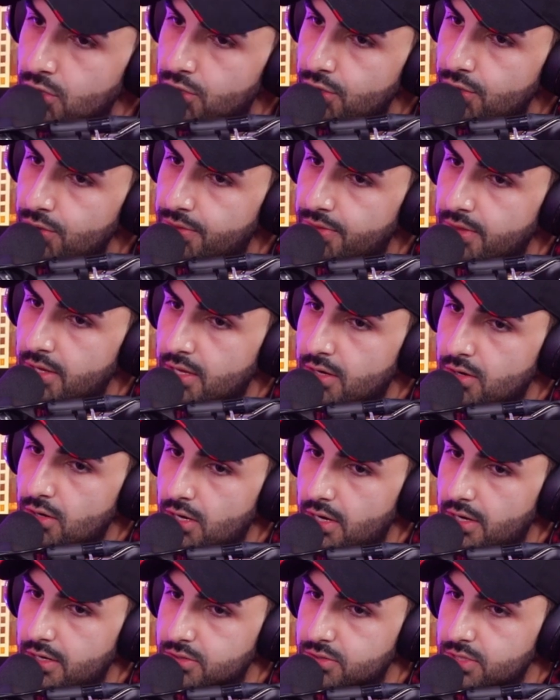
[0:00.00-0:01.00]
Do you think not
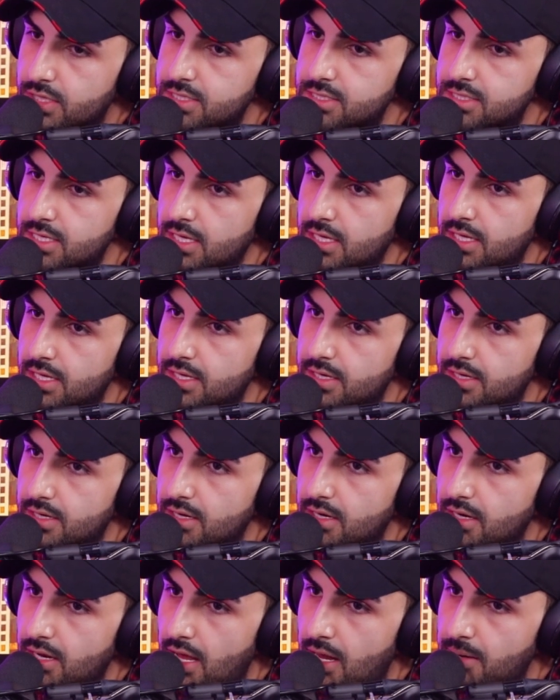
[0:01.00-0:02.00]
addressing it
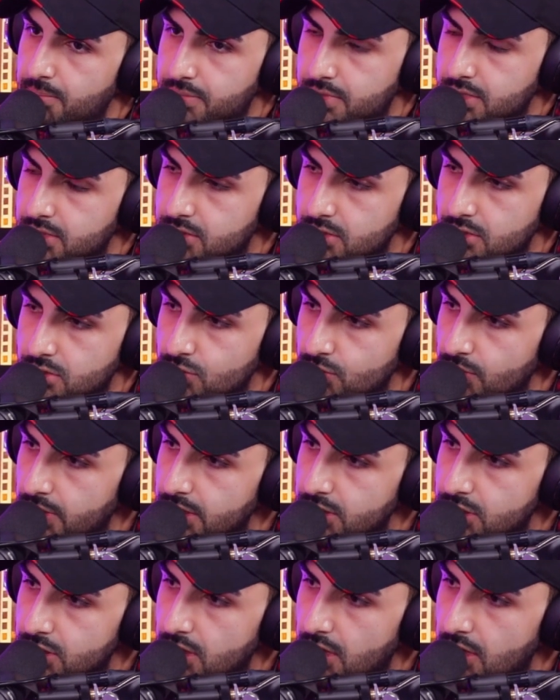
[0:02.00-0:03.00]
helped the
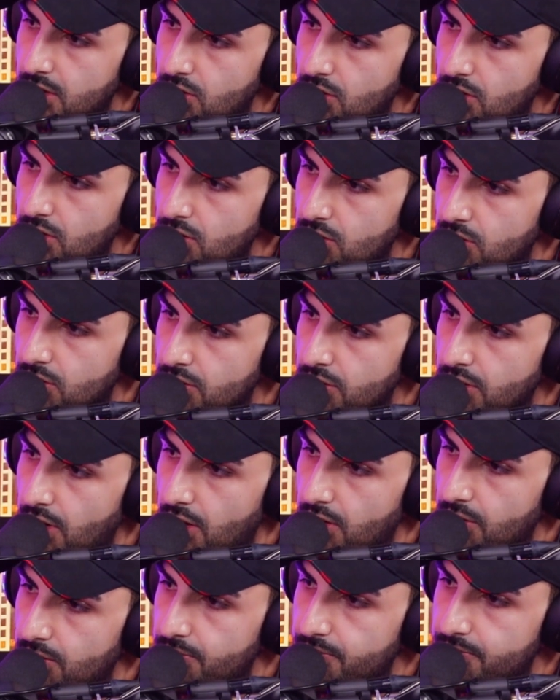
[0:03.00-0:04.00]
situation at all, or
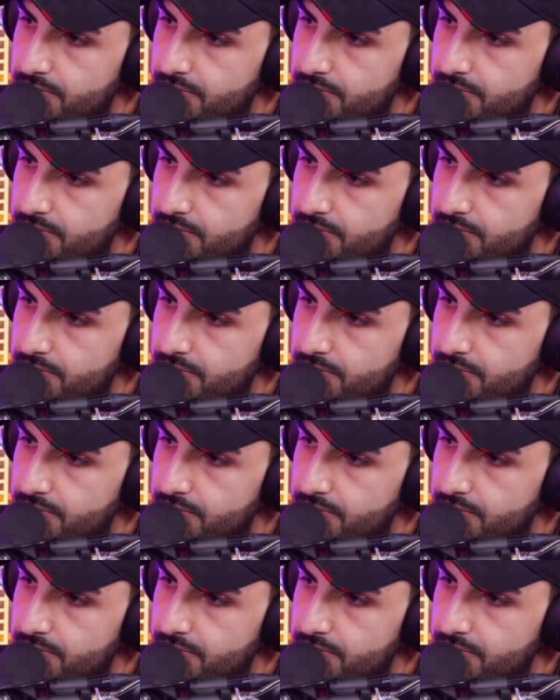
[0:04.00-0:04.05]
no?